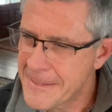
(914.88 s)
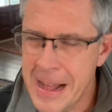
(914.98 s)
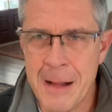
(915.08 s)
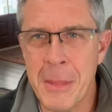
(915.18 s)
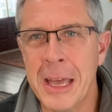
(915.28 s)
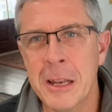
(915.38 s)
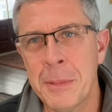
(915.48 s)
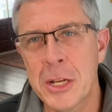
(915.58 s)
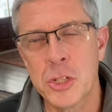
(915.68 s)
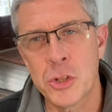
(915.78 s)
I'm not going
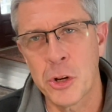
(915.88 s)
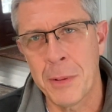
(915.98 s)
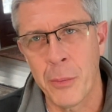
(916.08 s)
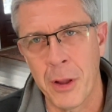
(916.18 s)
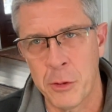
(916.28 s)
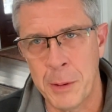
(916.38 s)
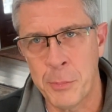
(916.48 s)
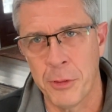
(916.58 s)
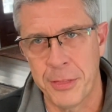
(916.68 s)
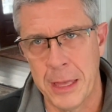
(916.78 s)
to be concerned about what other
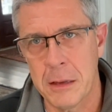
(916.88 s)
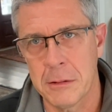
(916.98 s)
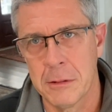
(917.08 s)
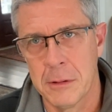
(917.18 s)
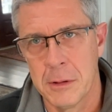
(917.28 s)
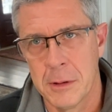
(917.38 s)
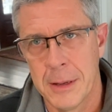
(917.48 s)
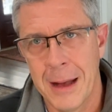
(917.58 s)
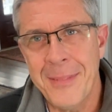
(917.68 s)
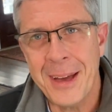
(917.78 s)
people think.
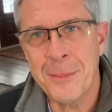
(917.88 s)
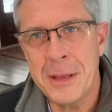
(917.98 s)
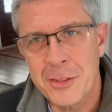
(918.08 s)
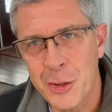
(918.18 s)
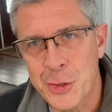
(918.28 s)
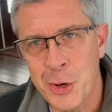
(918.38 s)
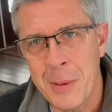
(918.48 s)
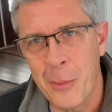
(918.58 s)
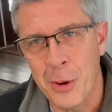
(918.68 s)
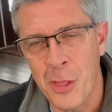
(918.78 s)
I'm not going to be concerned
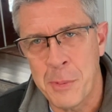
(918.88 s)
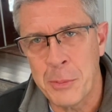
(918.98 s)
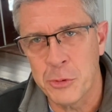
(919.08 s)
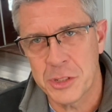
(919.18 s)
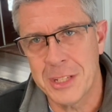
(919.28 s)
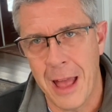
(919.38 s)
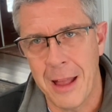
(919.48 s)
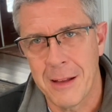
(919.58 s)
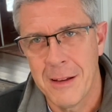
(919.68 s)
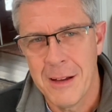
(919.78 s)
about what other people
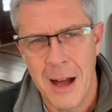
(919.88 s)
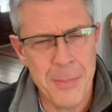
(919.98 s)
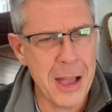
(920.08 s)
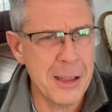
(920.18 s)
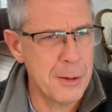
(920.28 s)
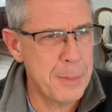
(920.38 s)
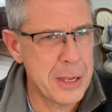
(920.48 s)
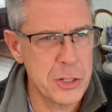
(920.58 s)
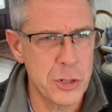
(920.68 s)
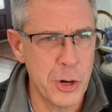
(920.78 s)
say. I'm not going to be
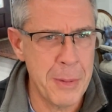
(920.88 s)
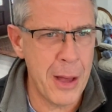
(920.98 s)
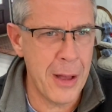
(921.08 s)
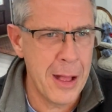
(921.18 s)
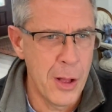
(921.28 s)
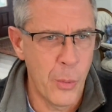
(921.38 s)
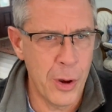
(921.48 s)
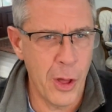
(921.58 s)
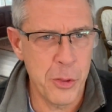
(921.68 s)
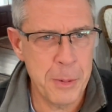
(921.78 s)
concerned about
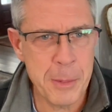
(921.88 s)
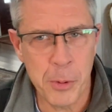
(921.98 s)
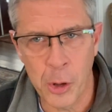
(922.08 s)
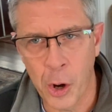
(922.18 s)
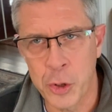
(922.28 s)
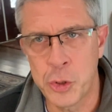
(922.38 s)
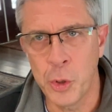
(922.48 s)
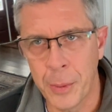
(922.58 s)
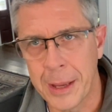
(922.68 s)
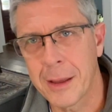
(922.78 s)
what other people are
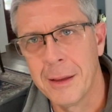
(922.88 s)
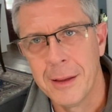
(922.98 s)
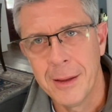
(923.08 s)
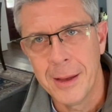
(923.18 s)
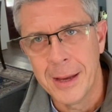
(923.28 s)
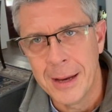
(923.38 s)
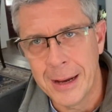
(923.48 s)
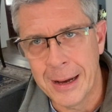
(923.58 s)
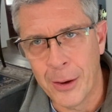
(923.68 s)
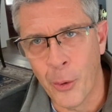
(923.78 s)
doing,
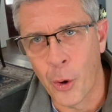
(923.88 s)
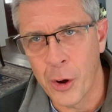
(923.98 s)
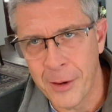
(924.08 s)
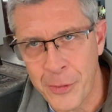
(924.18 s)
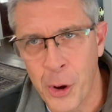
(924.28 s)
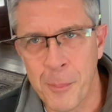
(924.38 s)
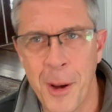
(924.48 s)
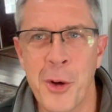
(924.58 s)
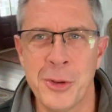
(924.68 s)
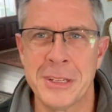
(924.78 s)
uh, or if they're
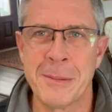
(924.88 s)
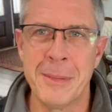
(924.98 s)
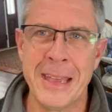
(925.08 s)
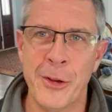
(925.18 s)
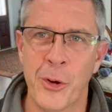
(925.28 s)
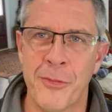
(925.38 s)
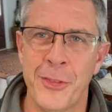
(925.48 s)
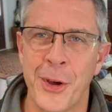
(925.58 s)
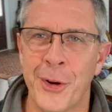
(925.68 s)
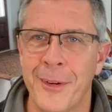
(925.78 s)
opposing me, or
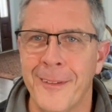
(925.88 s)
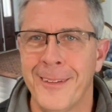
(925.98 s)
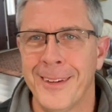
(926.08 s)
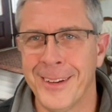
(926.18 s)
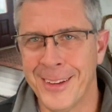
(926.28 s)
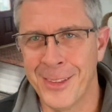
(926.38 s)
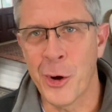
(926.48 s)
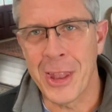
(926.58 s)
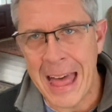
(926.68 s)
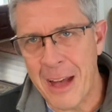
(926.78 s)
if they're eh,
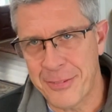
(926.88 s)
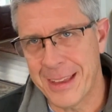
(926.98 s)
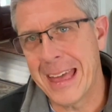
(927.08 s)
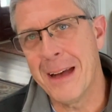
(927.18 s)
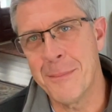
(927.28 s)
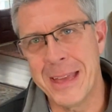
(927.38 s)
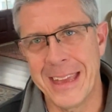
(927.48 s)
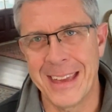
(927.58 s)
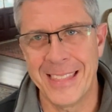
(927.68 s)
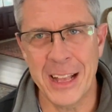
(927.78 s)
they're laughing at
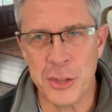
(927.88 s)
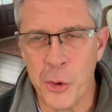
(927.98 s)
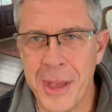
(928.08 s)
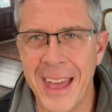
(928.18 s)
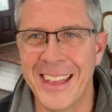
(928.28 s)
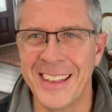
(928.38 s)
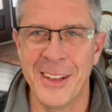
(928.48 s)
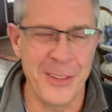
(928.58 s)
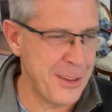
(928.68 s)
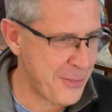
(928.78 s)
me, and that's okay.
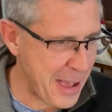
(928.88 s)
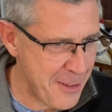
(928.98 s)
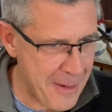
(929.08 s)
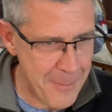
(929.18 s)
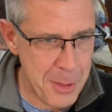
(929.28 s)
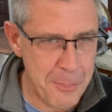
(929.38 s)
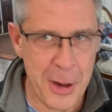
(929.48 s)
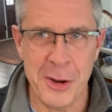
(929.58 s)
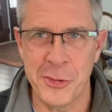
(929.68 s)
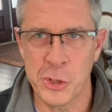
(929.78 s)
If if I'm the
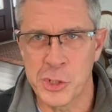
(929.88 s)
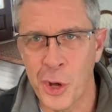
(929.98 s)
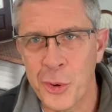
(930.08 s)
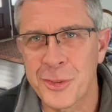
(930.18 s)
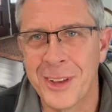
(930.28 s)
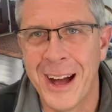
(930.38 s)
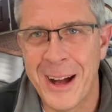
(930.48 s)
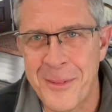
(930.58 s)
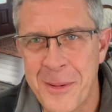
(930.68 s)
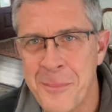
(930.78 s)
butt of your jokes,
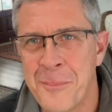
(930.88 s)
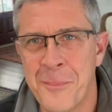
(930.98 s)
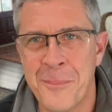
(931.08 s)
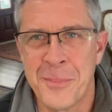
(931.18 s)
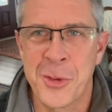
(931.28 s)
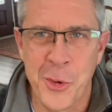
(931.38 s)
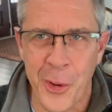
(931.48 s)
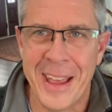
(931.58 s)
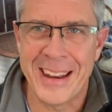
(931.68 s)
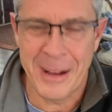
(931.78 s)
uh,
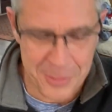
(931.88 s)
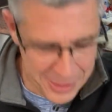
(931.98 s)
great. I'm